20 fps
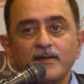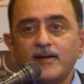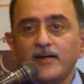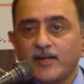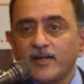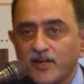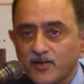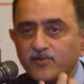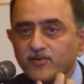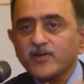
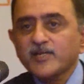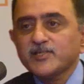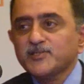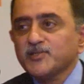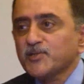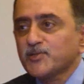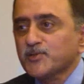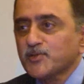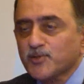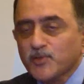I'd
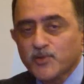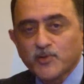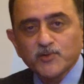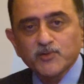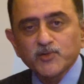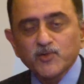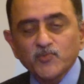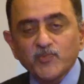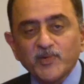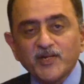encourage you to
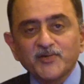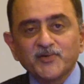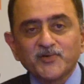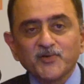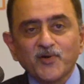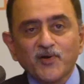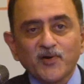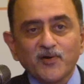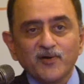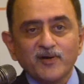YouTube
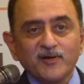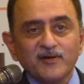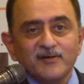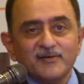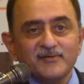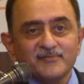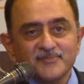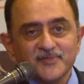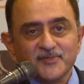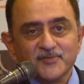it
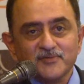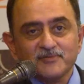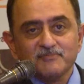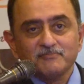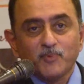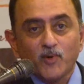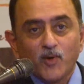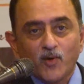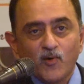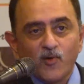or
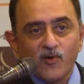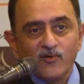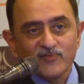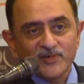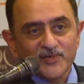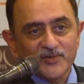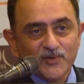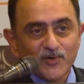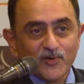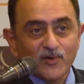borrow a
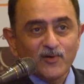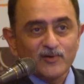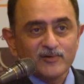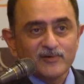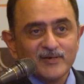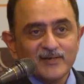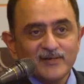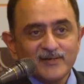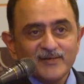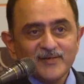video
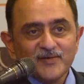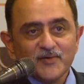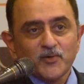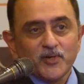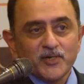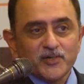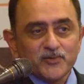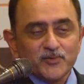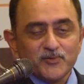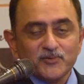or
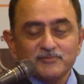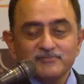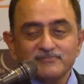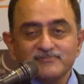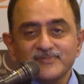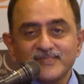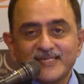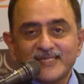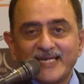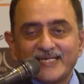go into
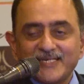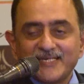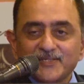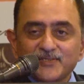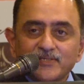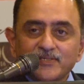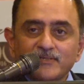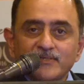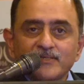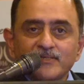the net
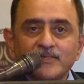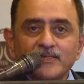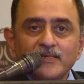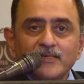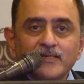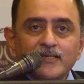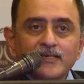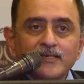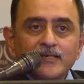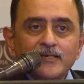and see that.
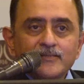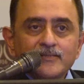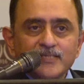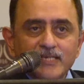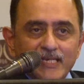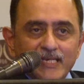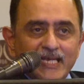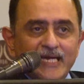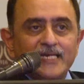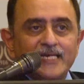
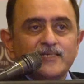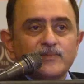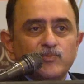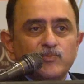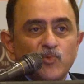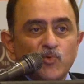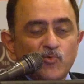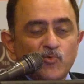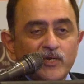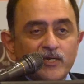It's a
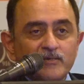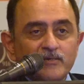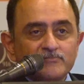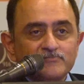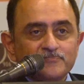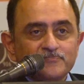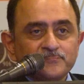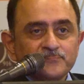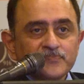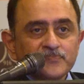light
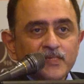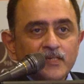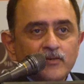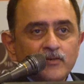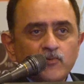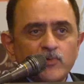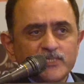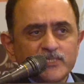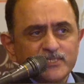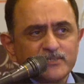movie
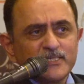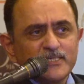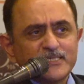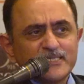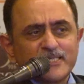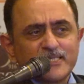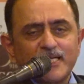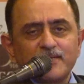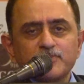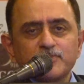which
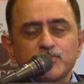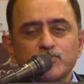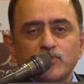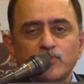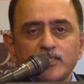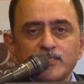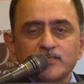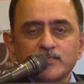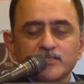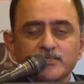describes
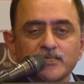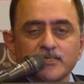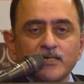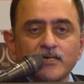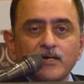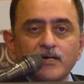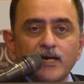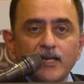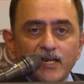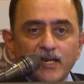to us
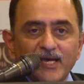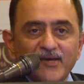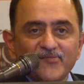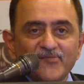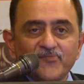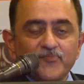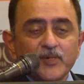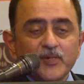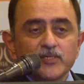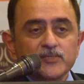our
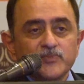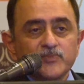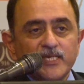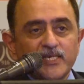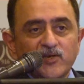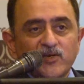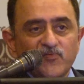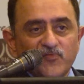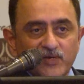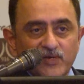life. Because
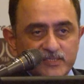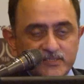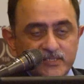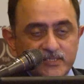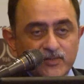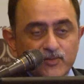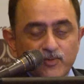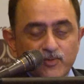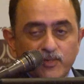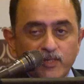many of
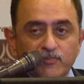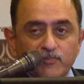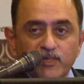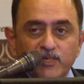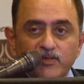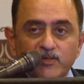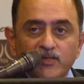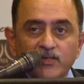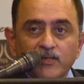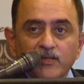us, including
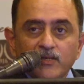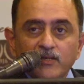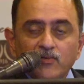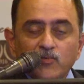me,